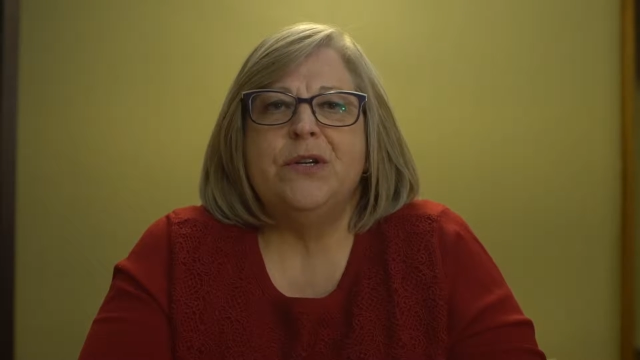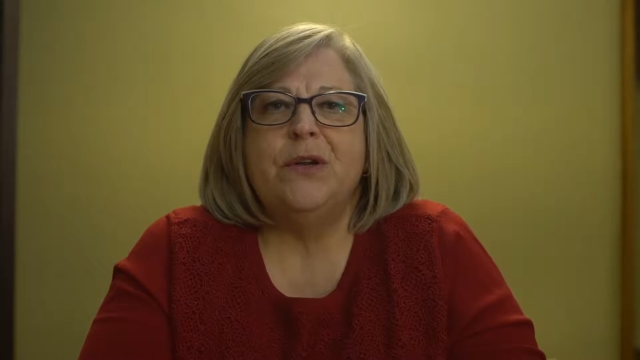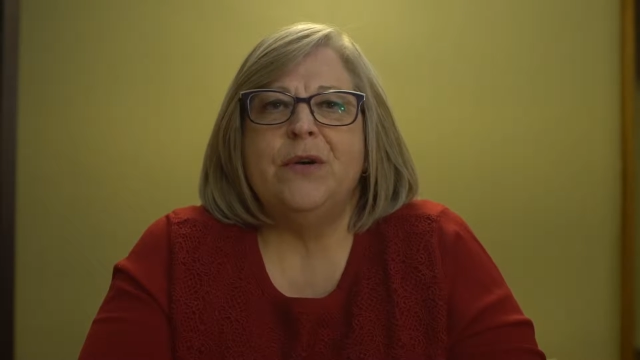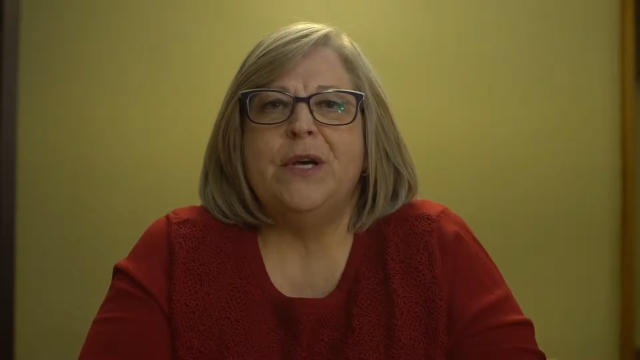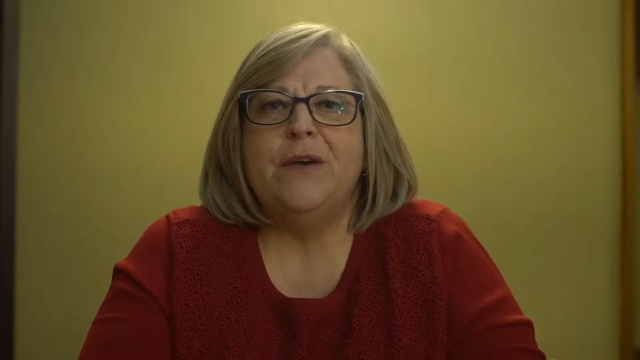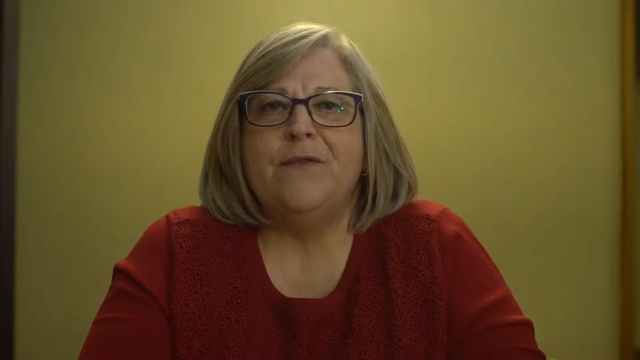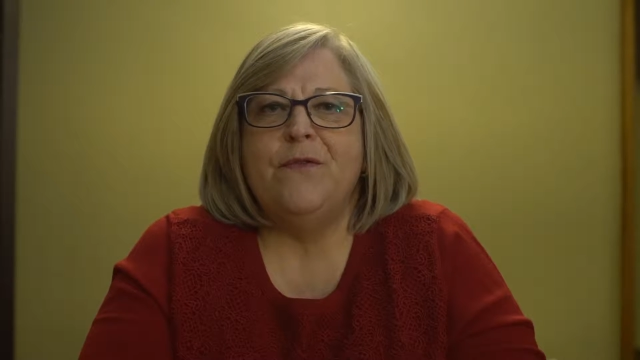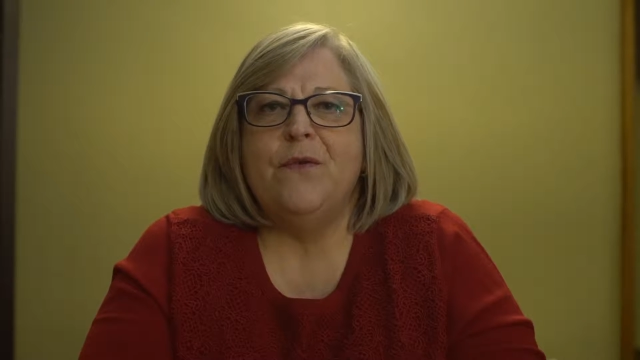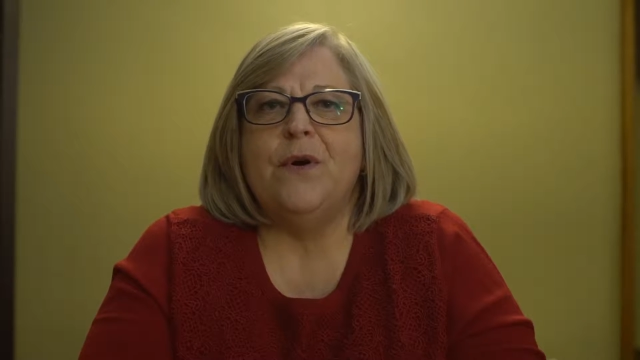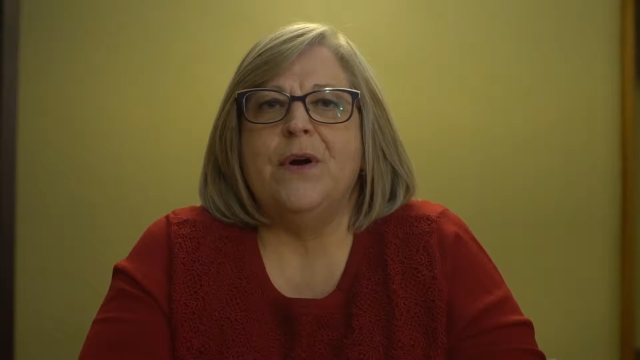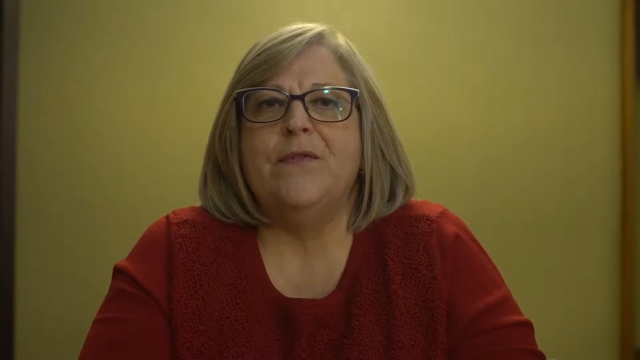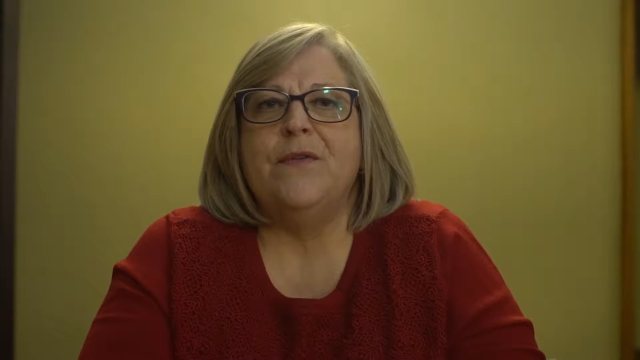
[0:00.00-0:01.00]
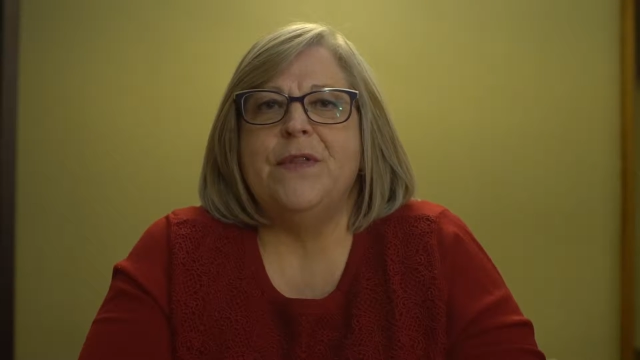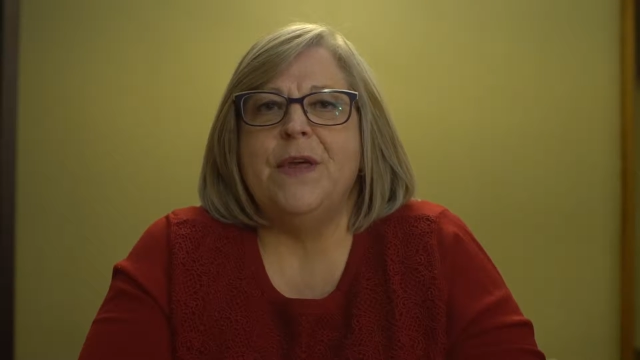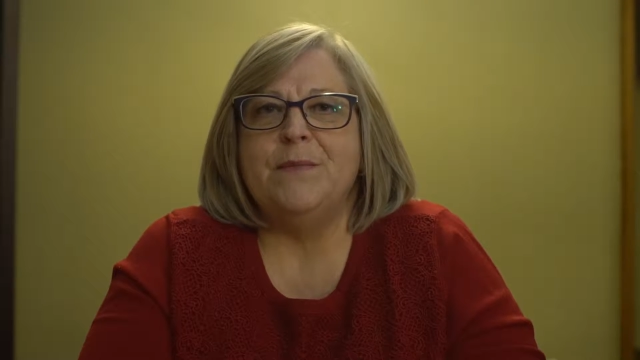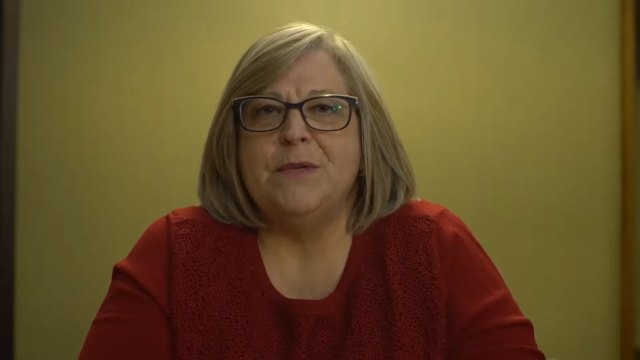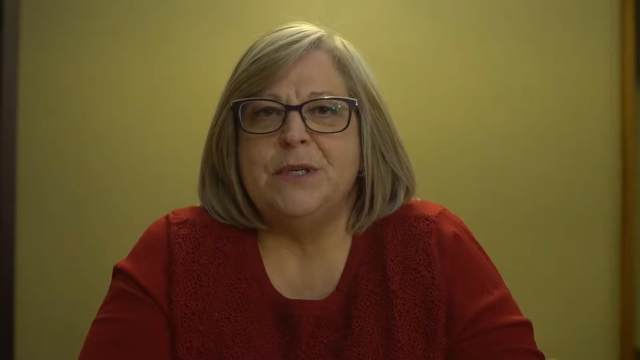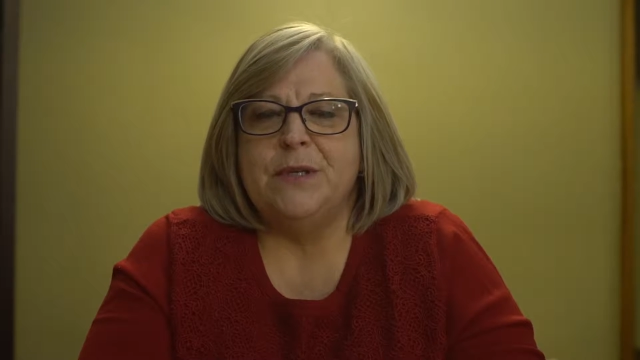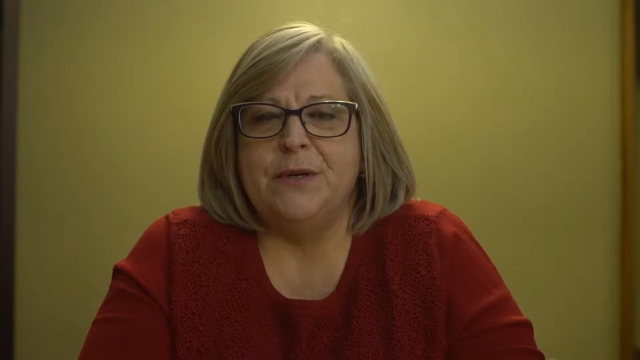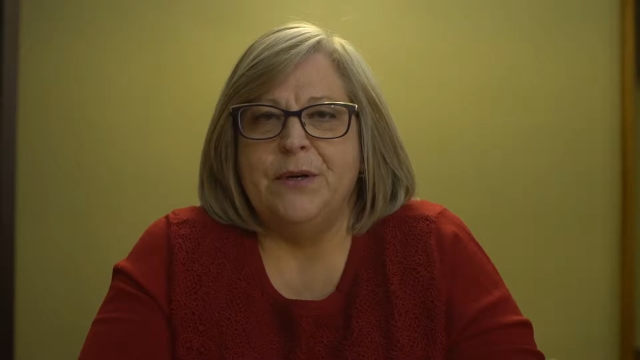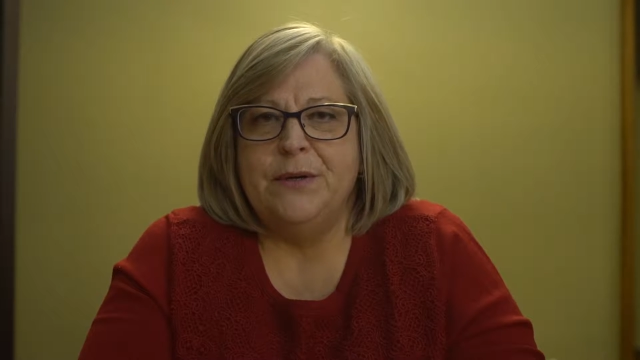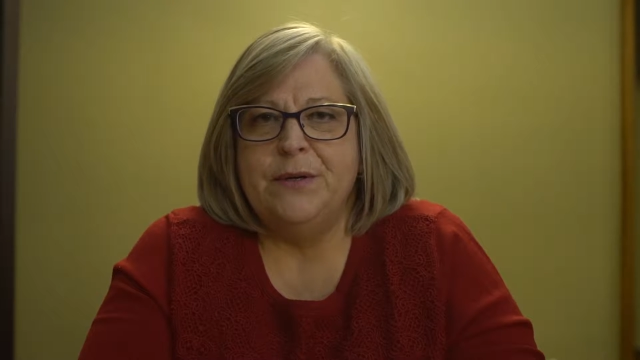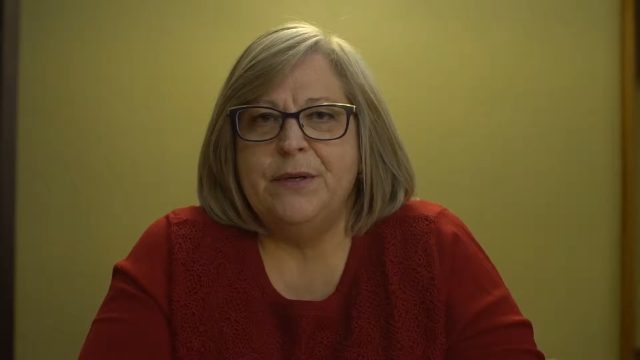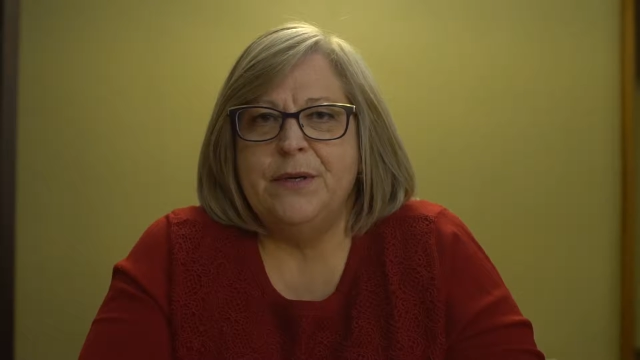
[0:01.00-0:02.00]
looking for them to learn.